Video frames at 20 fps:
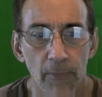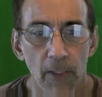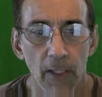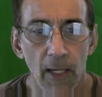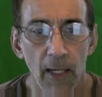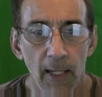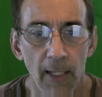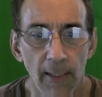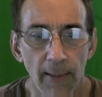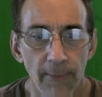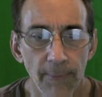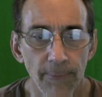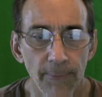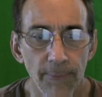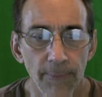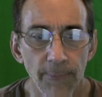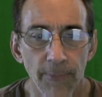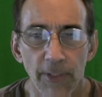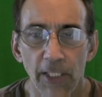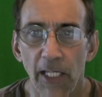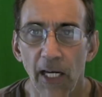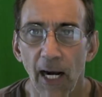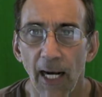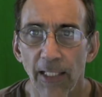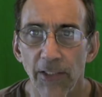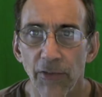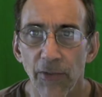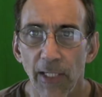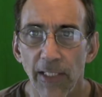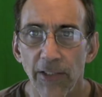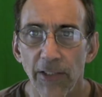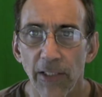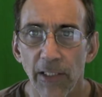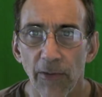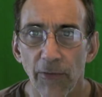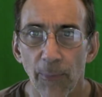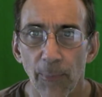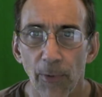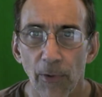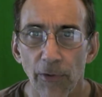Dehydration,
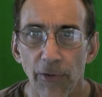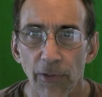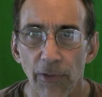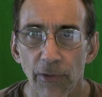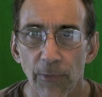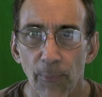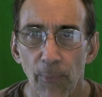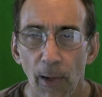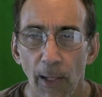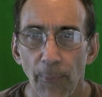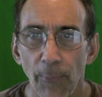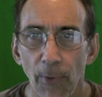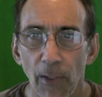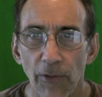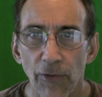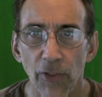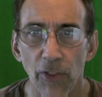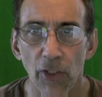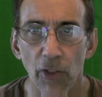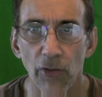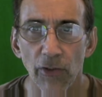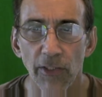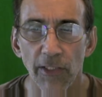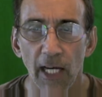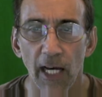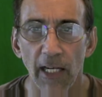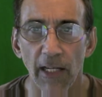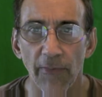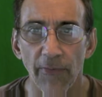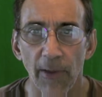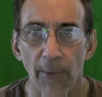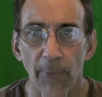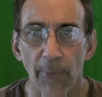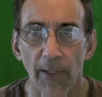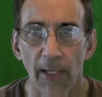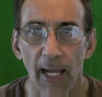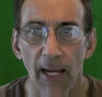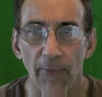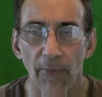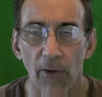if the person's blood pressure goes down, if they've been
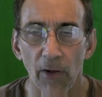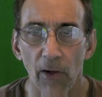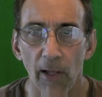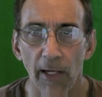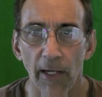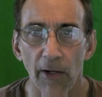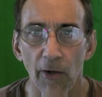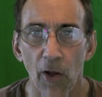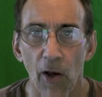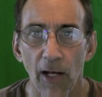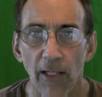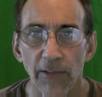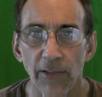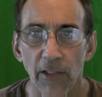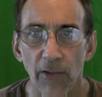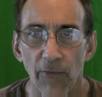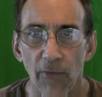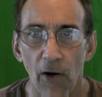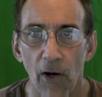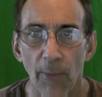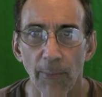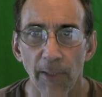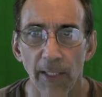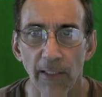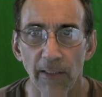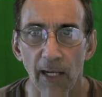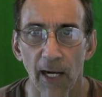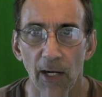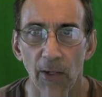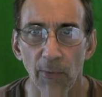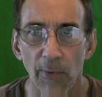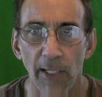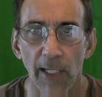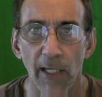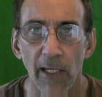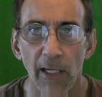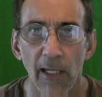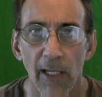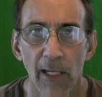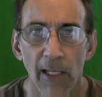having a lot of nausea, vomiting,
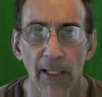diarrhea,